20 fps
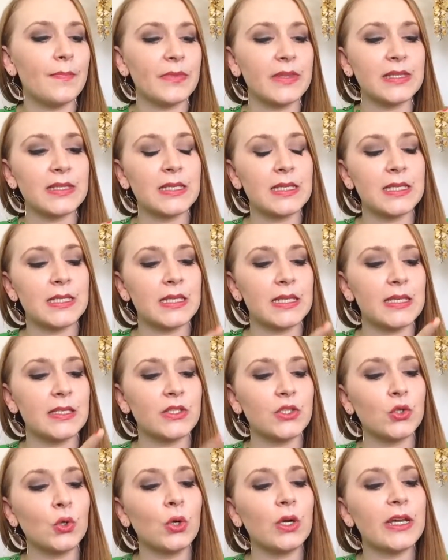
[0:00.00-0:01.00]
This is the
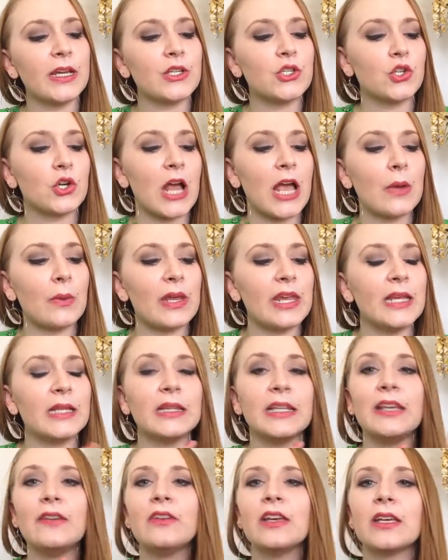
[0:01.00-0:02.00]
Soy Tri-Wheat
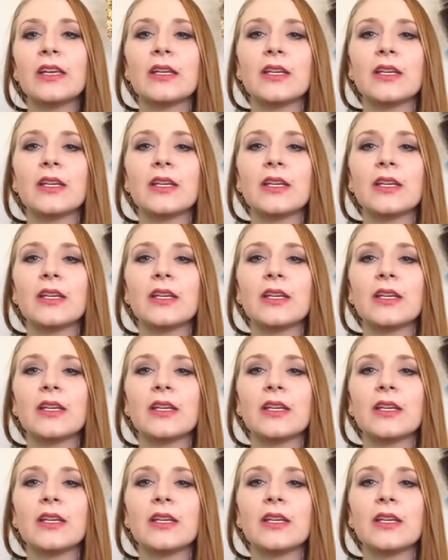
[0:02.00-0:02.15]
Leave-In